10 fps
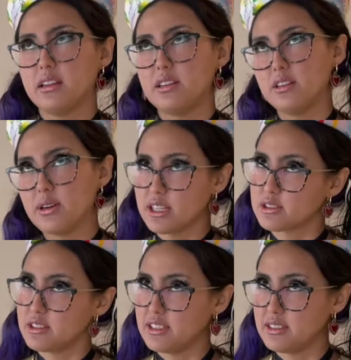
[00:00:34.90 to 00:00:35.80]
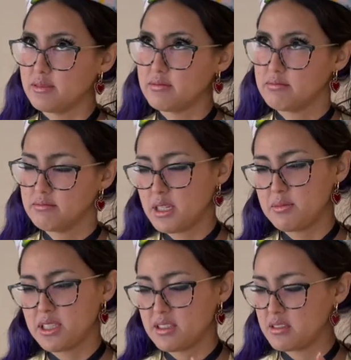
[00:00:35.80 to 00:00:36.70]
no, actually,
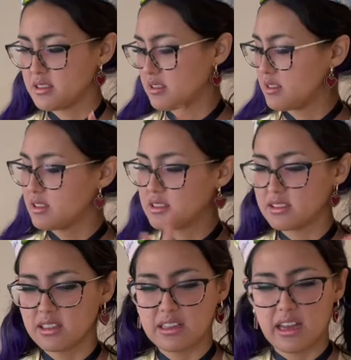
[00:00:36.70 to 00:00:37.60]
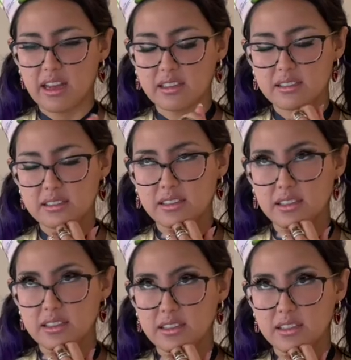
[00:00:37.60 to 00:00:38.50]
maybe consider this and that,
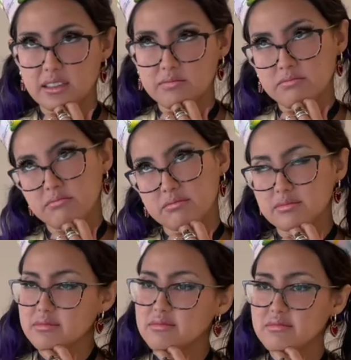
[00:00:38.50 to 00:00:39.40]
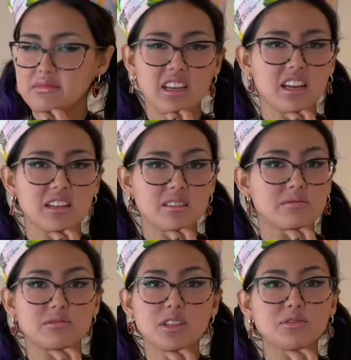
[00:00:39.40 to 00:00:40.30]
and then, hmm, yeah,
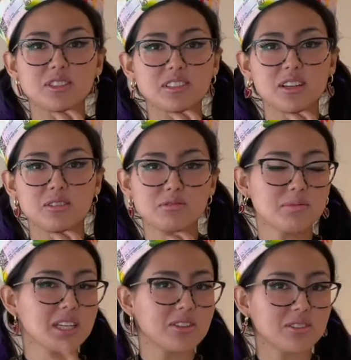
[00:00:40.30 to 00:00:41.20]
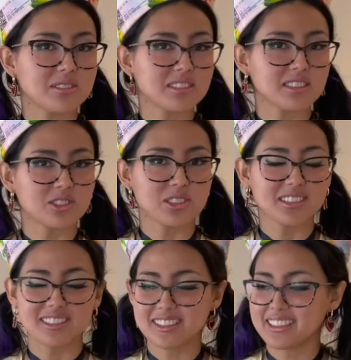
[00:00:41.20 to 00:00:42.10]
think for yourself, make your own
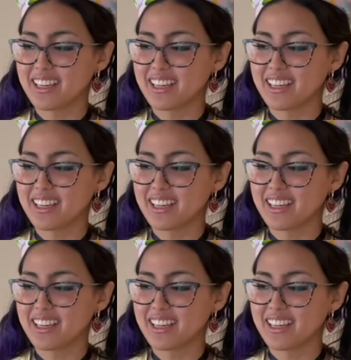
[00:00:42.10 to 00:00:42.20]
decisions,